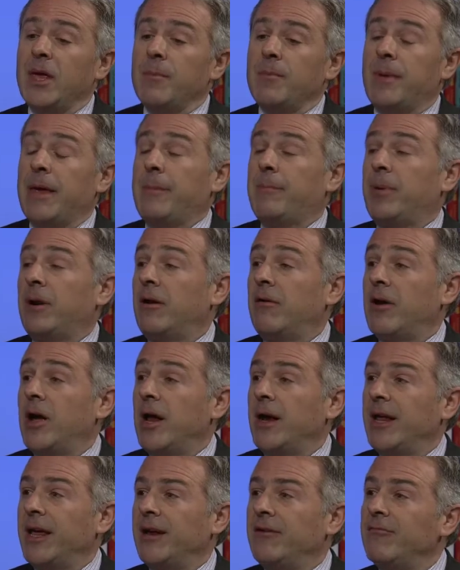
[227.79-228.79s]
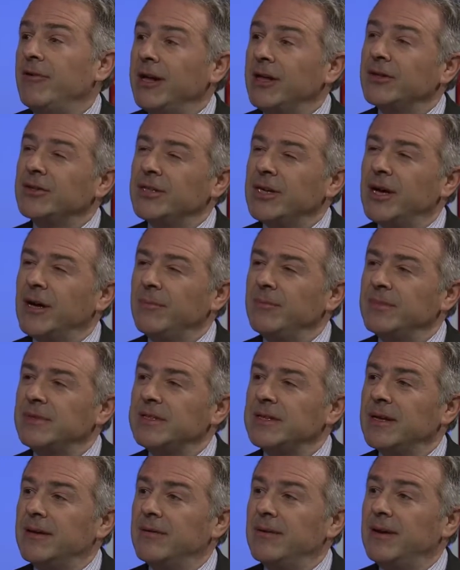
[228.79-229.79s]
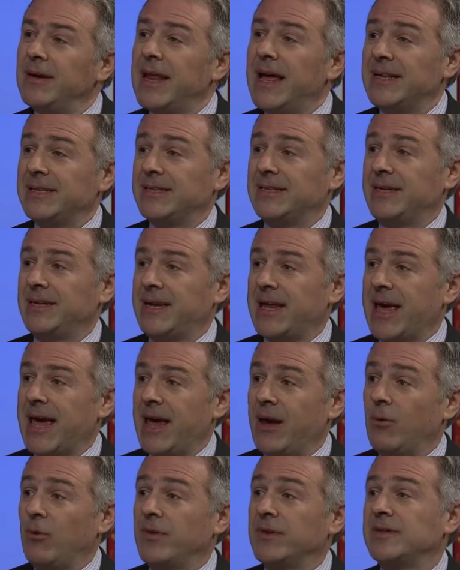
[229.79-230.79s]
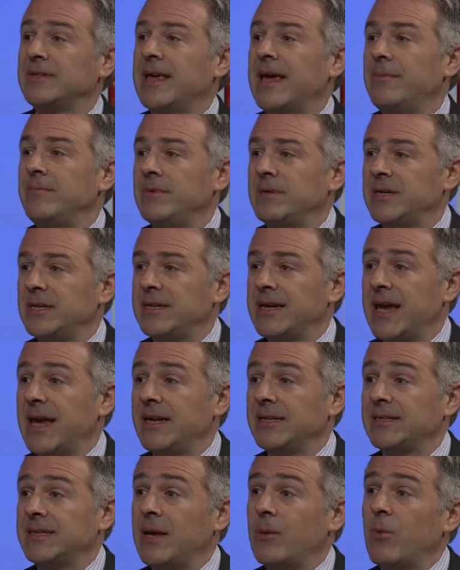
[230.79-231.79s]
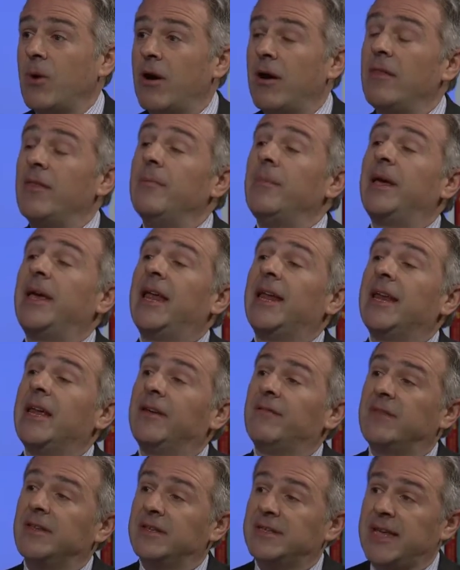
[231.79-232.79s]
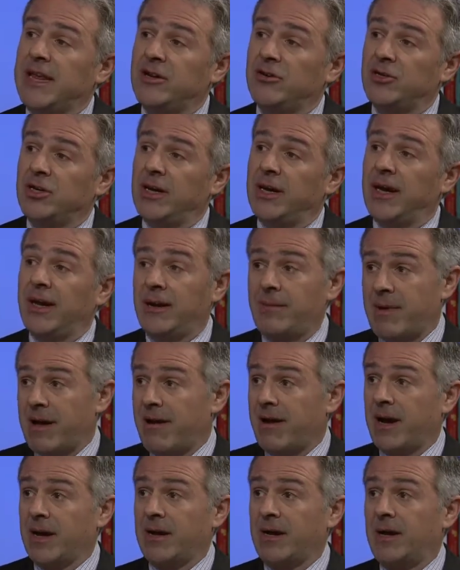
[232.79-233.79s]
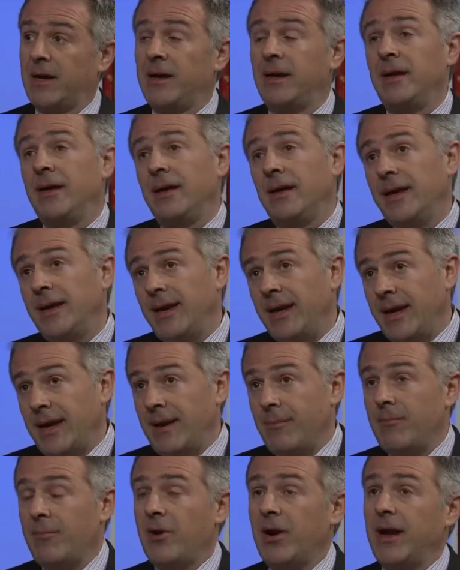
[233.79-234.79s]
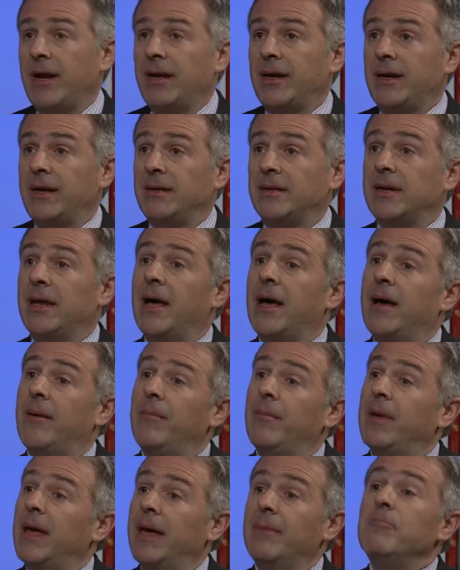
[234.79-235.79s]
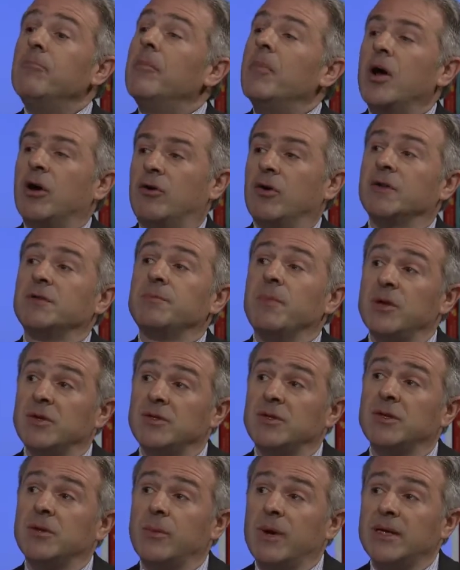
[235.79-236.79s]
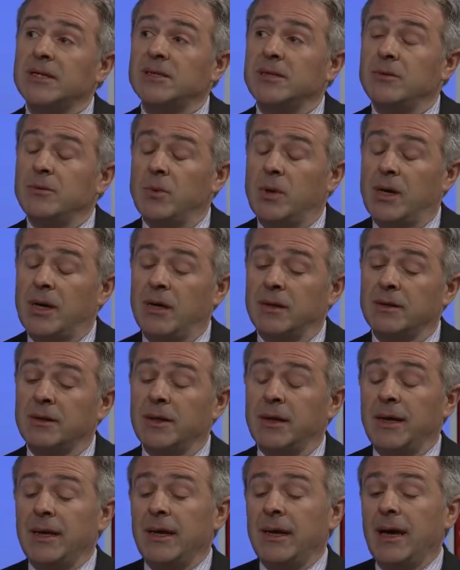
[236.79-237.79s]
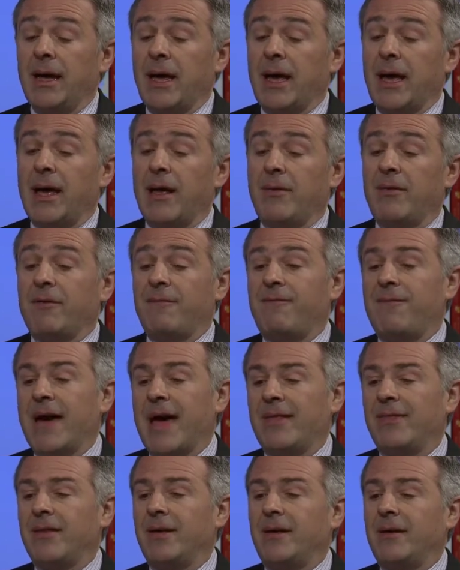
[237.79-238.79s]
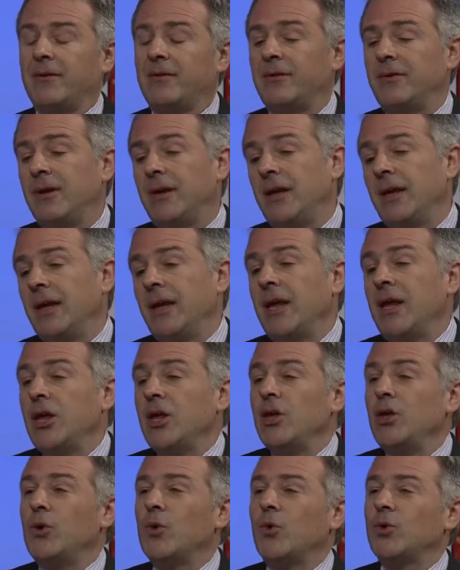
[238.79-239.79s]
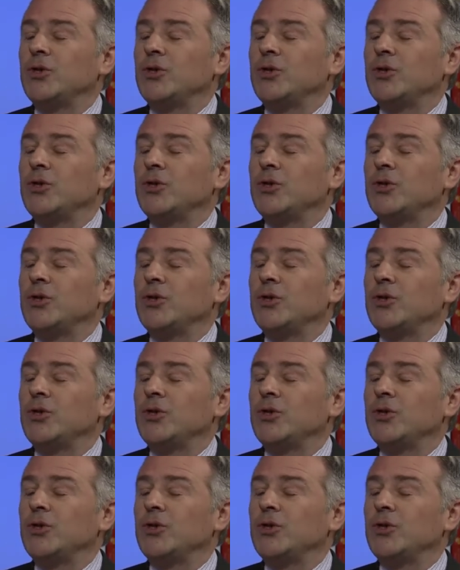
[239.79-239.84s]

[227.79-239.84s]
people are earning in real terms less today or the same today as they were at the beginning of the century in America in Britain um, and across most of the Western world. Uh, the fact that your